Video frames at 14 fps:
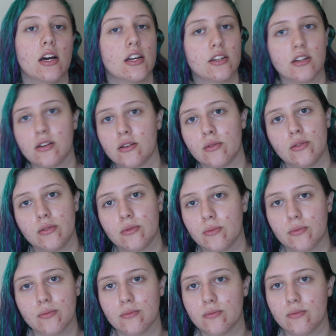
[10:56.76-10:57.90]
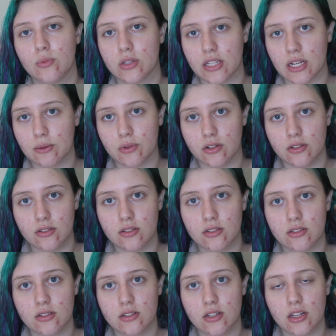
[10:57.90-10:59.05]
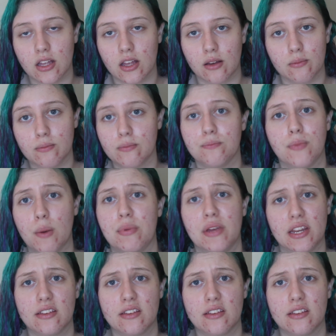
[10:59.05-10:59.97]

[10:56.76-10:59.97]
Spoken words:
I don't know what that was. I'm a bit